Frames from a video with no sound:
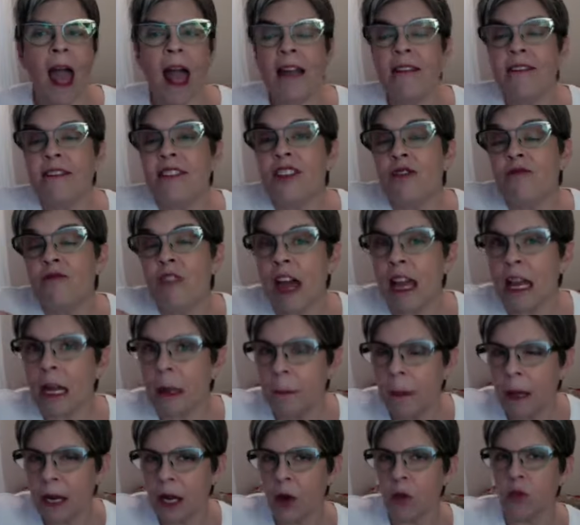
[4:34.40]

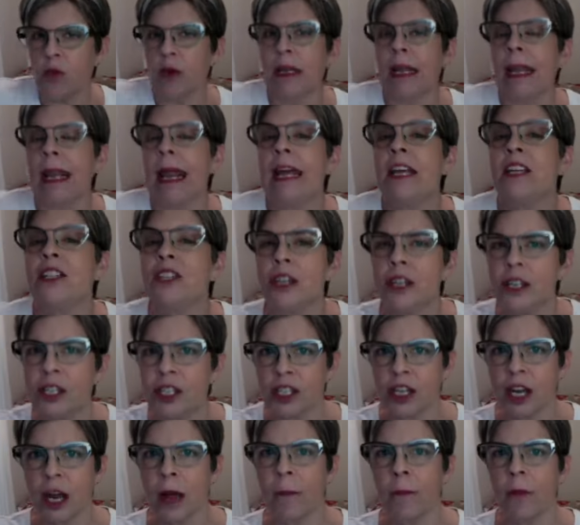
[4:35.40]
developing a
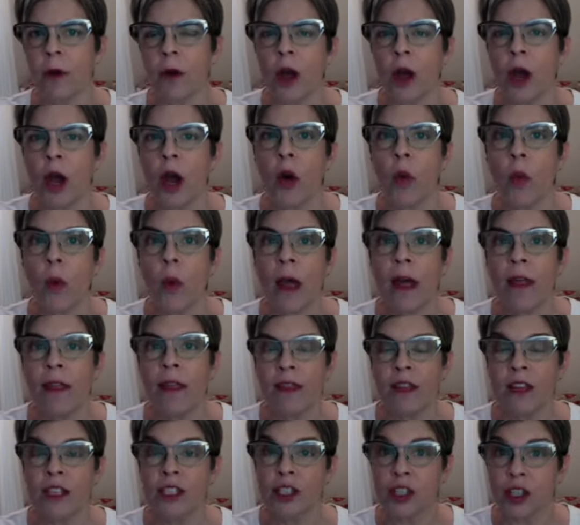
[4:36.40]
relationship with
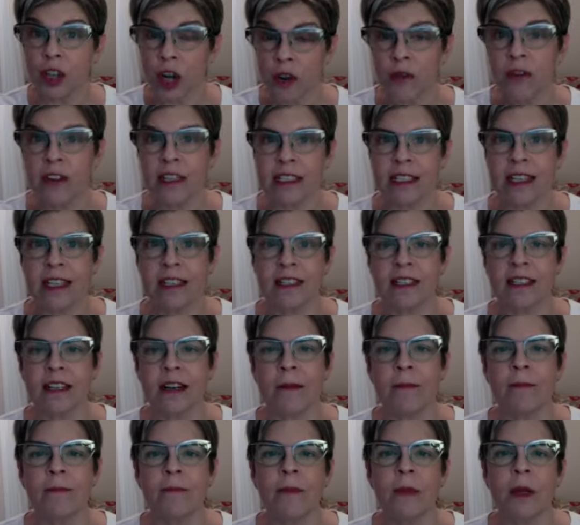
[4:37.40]
this nervous
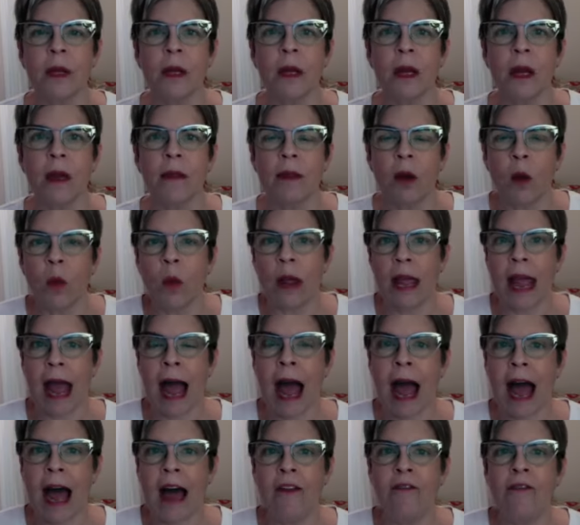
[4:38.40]
system that we
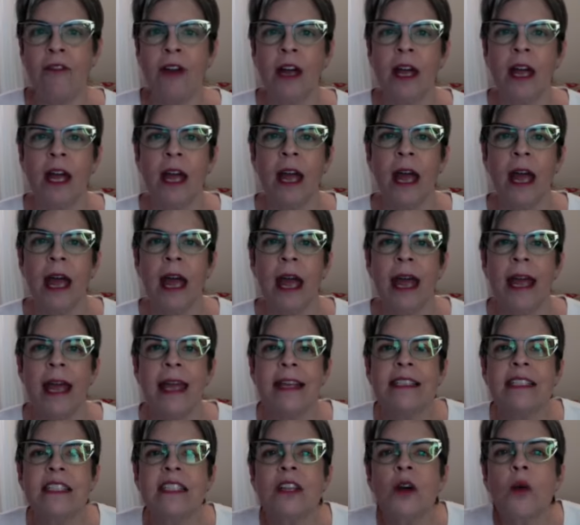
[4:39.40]
have
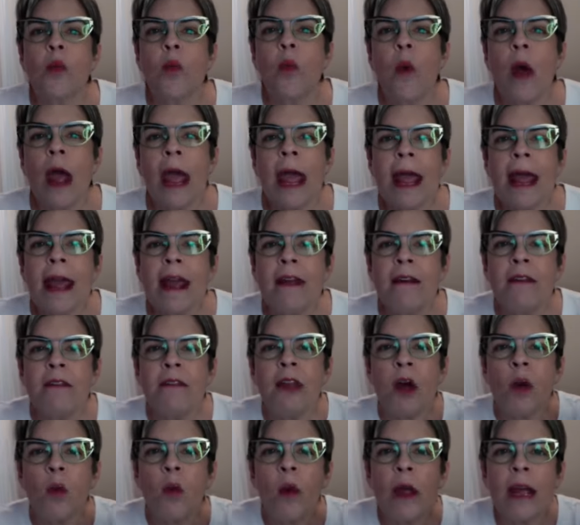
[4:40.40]
is the way
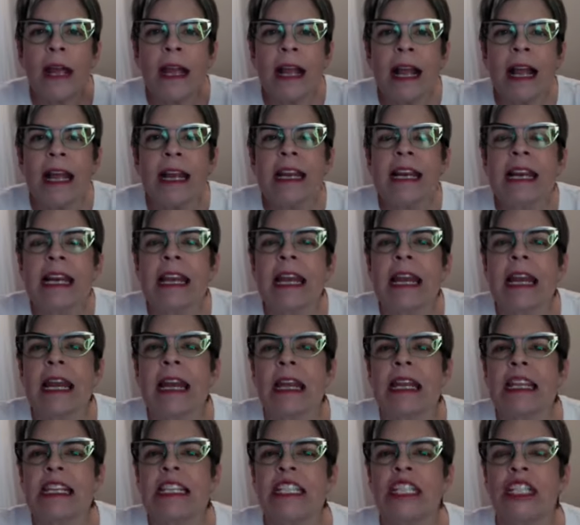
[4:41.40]
that we can
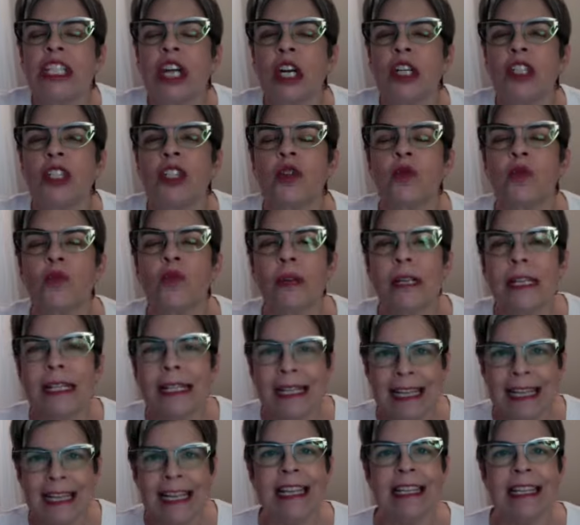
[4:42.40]
start to
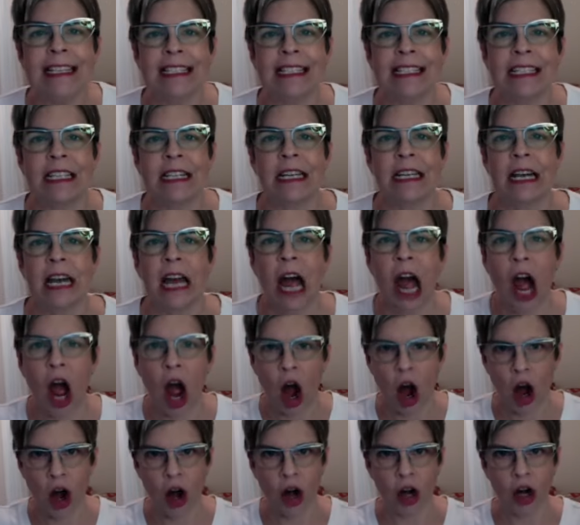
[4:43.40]
release
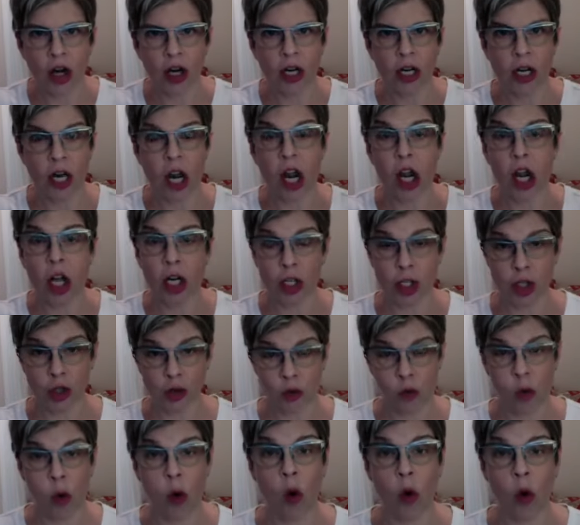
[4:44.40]
our
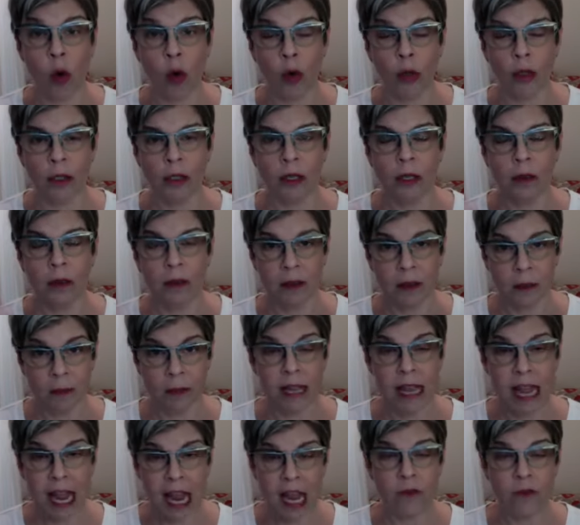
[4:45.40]
control, the
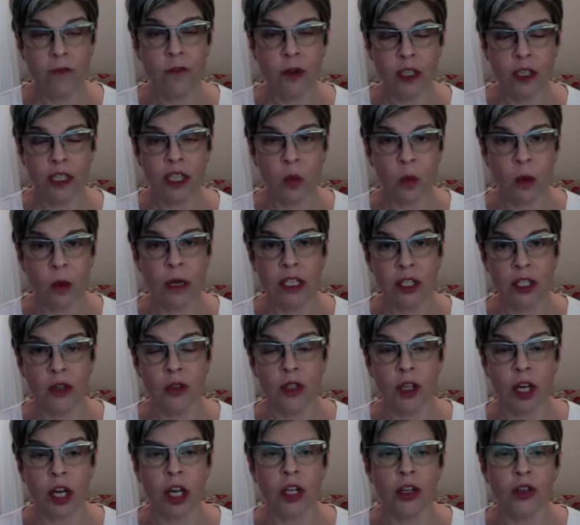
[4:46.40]
behaviors that we do
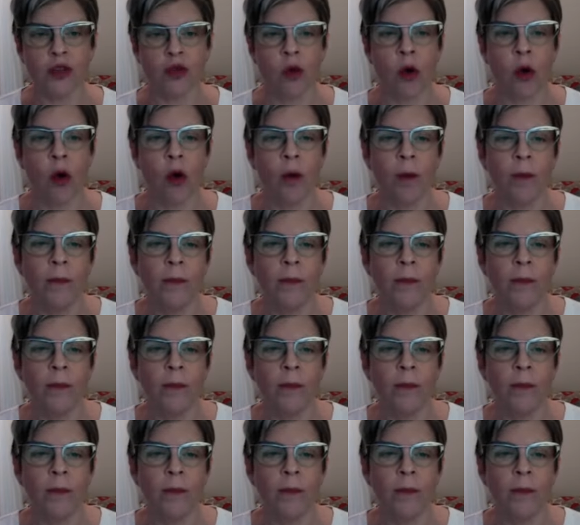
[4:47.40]
to control.